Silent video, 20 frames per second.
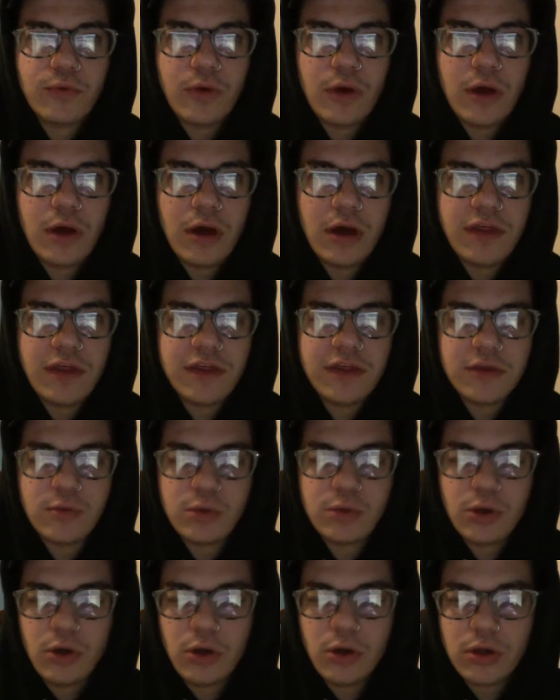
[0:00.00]
I think
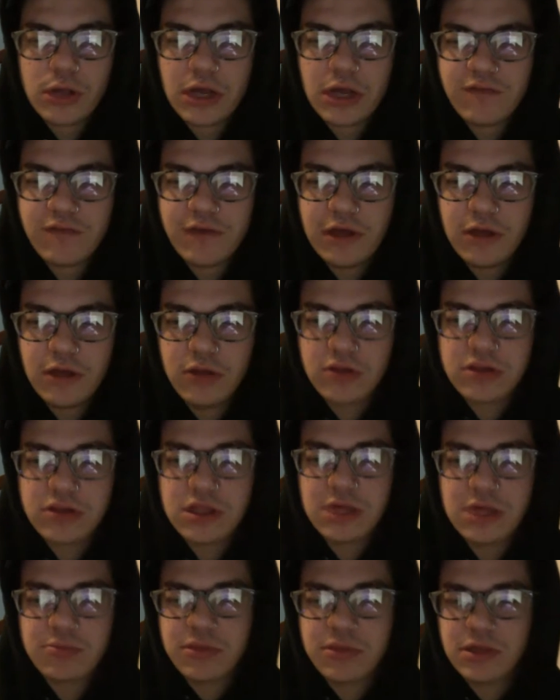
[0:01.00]
we all kind of follow the
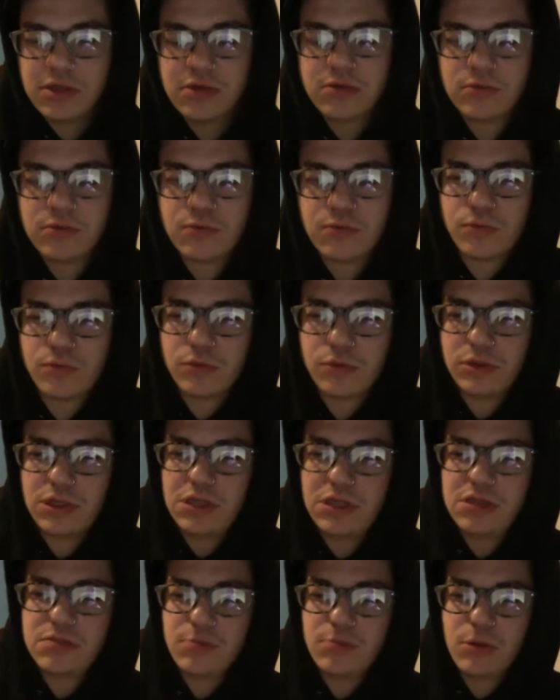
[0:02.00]
same thing,
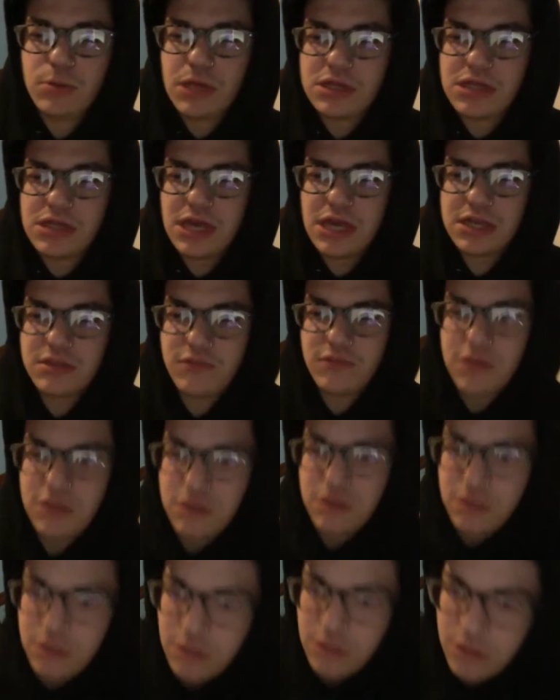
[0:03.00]
release, mobilize,
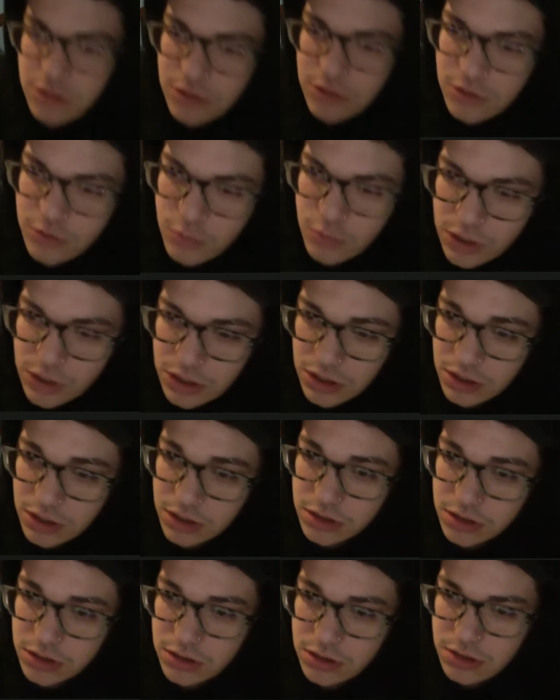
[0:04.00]
activate,
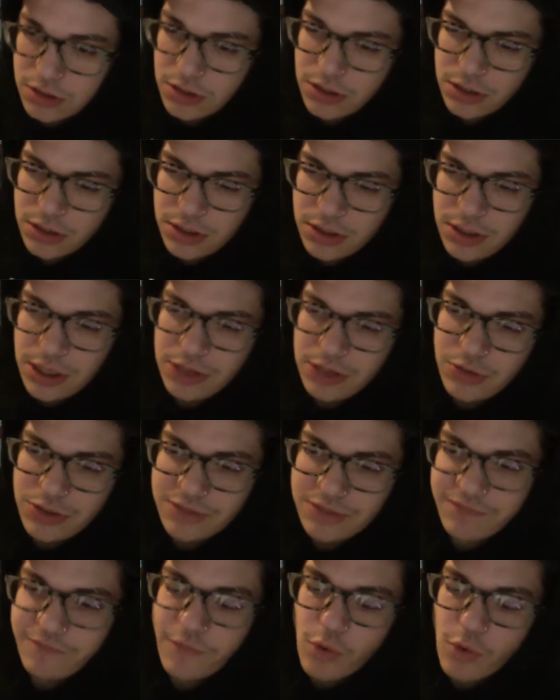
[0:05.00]
where I know
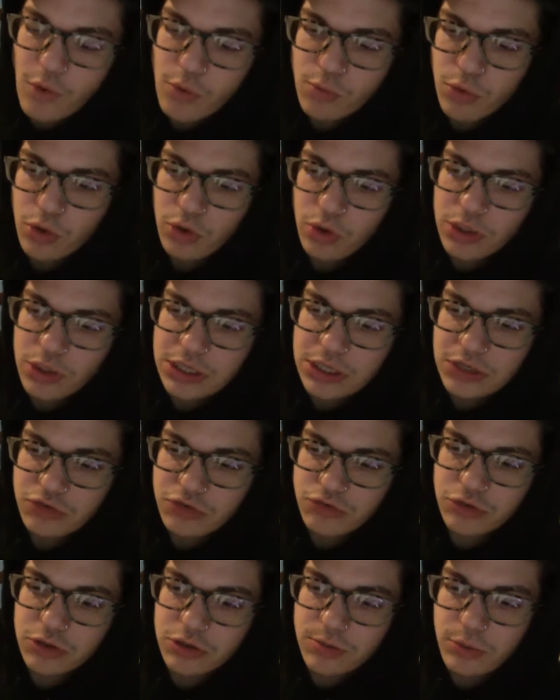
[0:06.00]
like foam rolling and
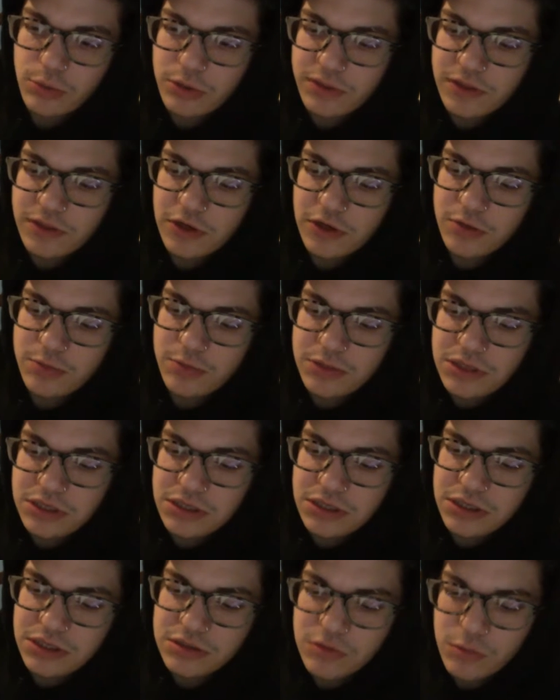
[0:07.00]
trigger point therapy
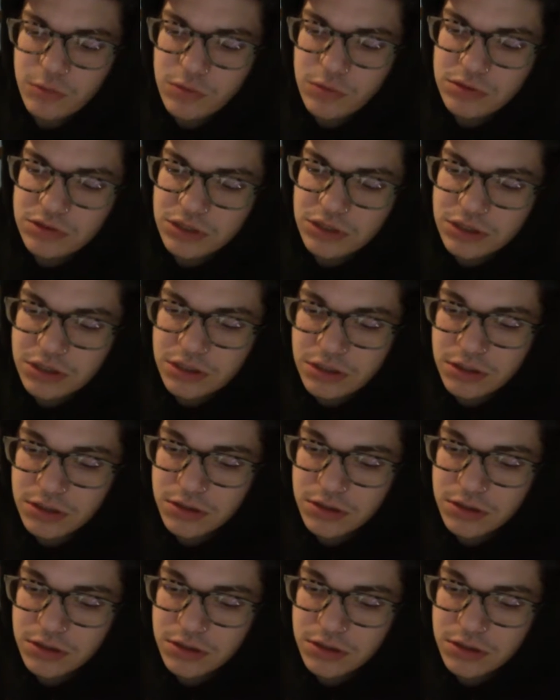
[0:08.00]
is always like a